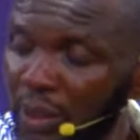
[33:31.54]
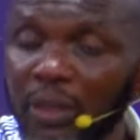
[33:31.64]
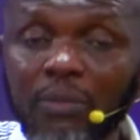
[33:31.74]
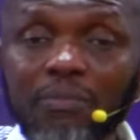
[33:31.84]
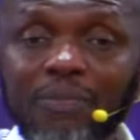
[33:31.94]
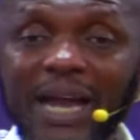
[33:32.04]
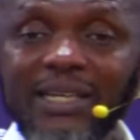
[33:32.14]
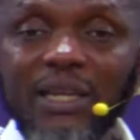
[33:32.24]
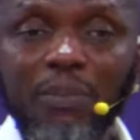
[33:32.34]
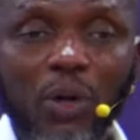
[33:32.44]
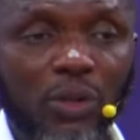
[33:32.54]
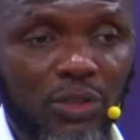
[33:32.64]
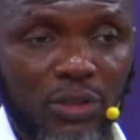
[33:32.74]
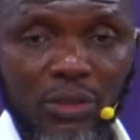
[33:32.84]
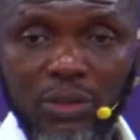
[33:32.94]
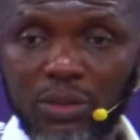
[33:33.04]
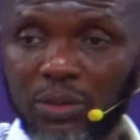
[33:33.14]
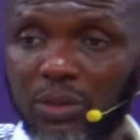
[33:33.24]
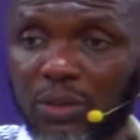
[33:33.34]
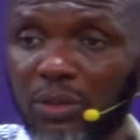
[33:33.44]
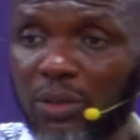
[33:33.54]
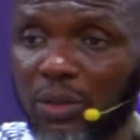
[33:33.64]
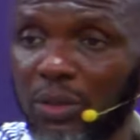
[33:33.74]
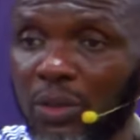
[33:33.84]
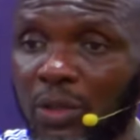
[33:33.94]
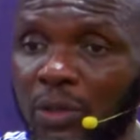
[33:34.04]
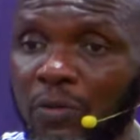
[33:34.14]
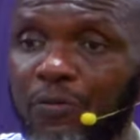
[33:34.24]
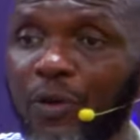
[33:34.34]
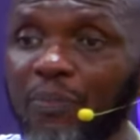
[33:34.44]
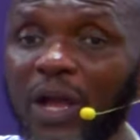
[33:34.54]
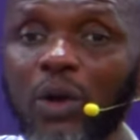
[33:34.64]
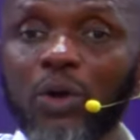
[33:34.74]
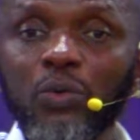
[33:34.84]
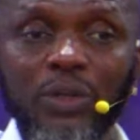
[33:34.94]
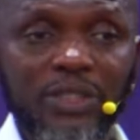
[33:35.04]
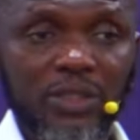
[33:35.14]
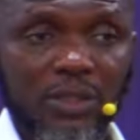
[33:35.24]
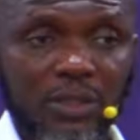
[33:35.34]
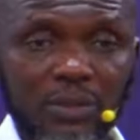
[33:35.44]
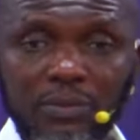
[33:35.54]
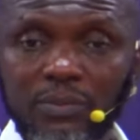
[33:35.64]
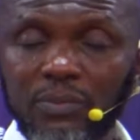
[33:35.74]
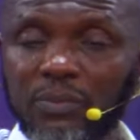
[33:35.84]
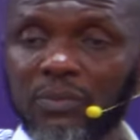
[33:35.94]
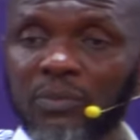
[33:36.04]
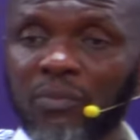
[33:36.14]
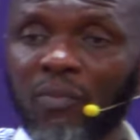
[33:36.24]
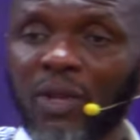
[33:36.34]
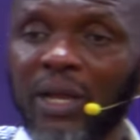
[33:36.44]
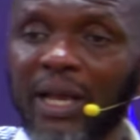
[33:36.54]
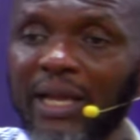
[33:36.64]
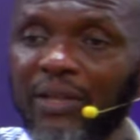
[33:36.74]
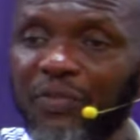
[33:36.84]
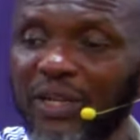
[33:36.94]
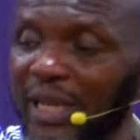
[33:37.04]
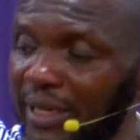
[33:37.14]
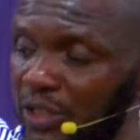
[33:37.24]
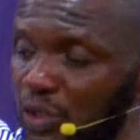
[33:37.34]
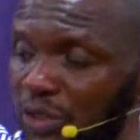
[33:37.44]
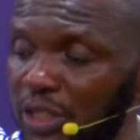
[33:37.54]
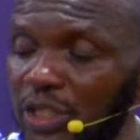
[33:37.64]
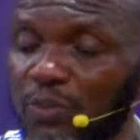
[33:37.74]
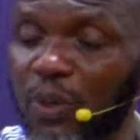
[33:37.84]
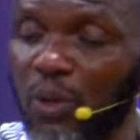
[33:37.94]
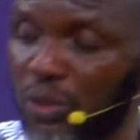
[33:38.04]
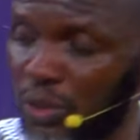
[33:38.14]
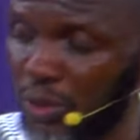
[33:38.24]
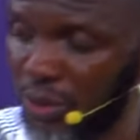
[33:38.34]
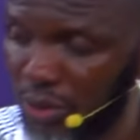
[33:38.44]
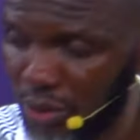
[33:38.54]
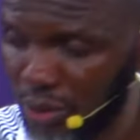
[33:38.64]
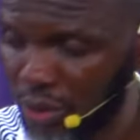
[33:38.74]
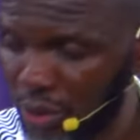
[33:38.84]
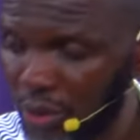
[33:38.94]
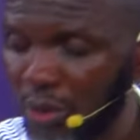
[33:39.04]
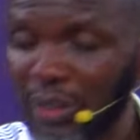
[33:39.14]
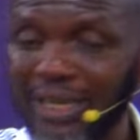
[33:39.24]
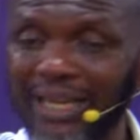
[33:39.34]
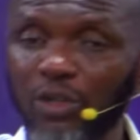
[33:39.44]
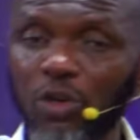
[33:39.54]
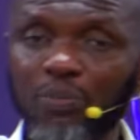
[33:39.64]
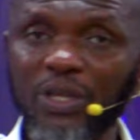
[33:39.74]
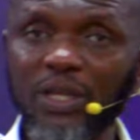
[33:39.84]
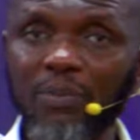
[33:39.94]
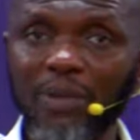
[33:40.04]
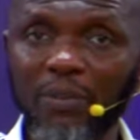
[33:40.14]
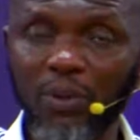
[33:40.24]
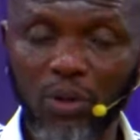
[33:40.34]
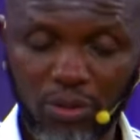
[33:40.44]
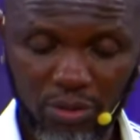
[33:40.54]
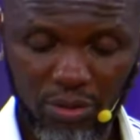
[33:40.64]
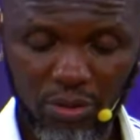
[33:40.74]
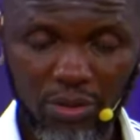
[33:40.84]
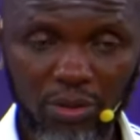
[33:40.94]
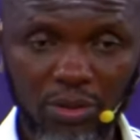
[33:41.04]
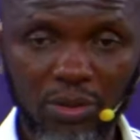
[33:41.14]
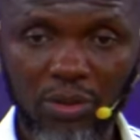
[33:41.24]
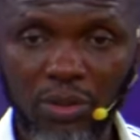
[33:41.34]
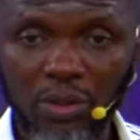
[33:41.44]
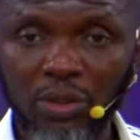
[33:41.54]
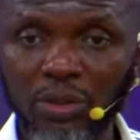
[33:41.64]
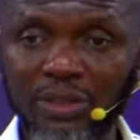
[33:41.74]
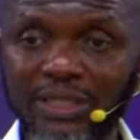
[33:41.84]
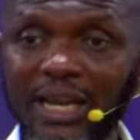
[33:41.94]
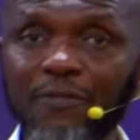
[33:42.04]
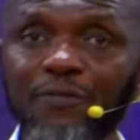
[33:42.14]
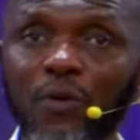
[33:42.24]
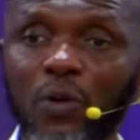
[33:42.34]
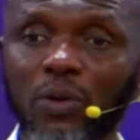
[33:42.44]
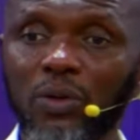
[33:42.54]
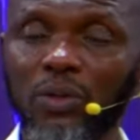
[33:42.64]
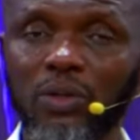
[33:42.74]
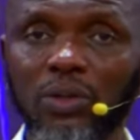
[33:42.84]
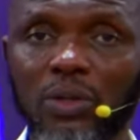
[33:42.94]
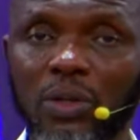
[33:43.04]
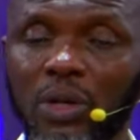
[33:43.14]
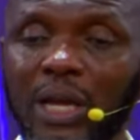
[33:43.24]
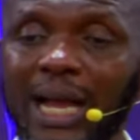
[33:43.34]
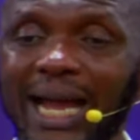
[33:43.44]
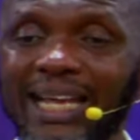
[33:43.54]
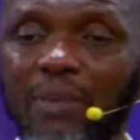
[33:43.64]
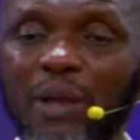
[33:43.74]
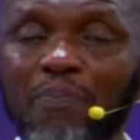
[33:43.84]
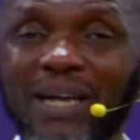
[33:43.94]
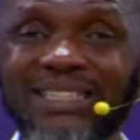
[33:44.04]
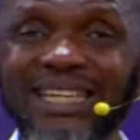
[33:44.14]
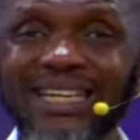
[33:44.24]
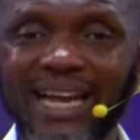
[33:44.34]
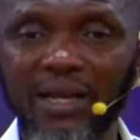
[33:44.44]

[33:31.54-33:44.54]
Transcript: by the blood from now onwards, anything that is not in his blood cannot be in my blood. Therefore, I am a partaker